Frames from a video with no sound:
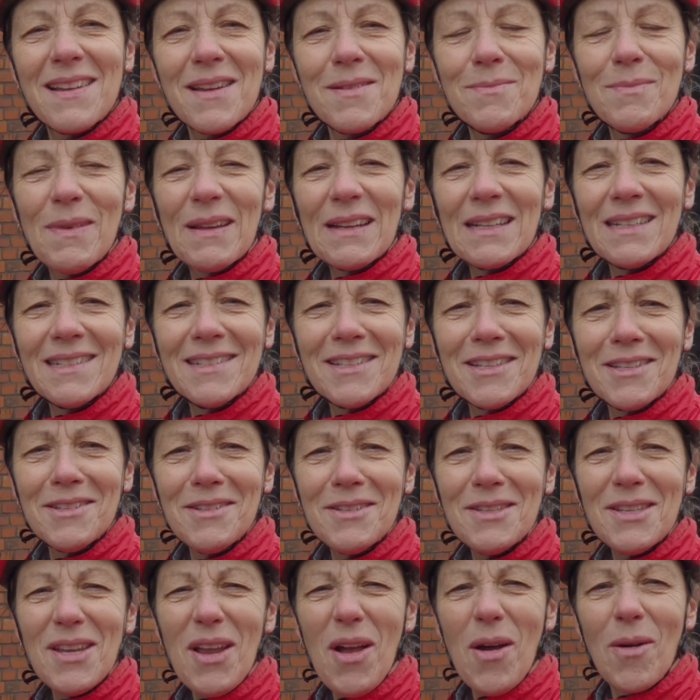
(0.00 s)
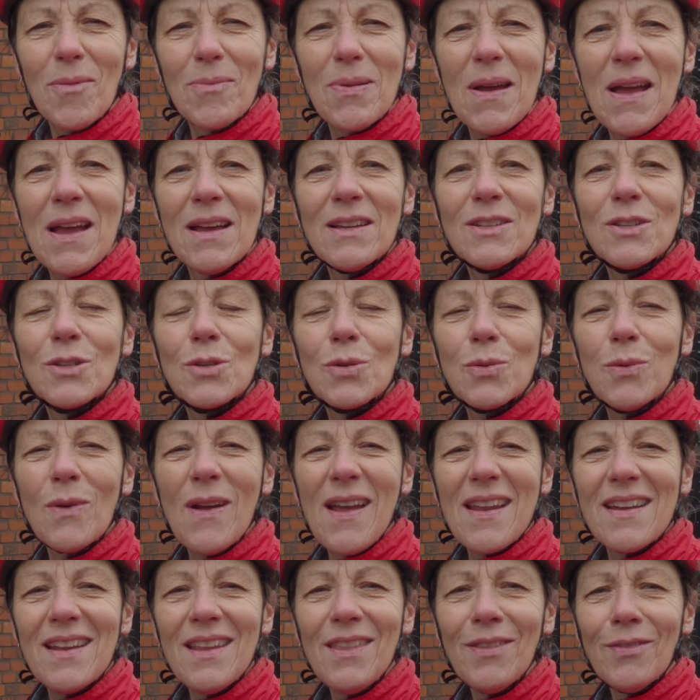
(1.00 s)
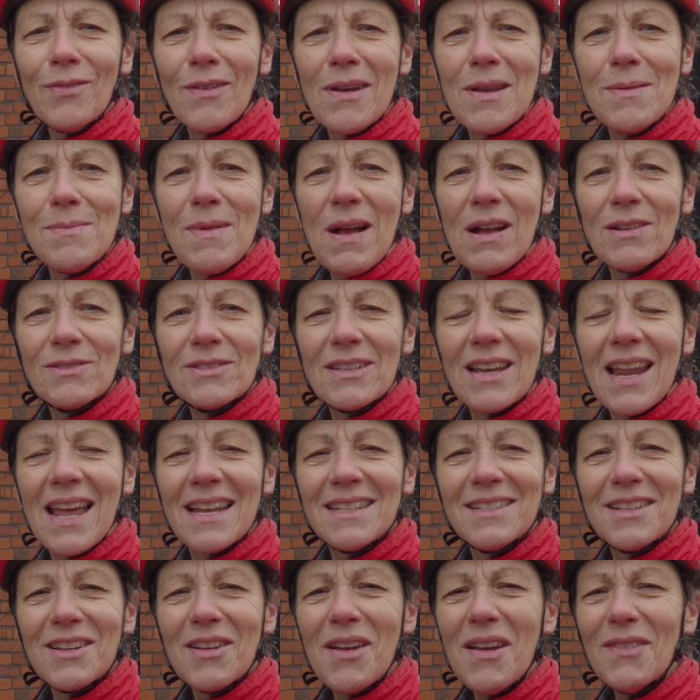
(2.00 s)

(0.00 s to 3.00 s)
at Middleton Top, 23 miles later.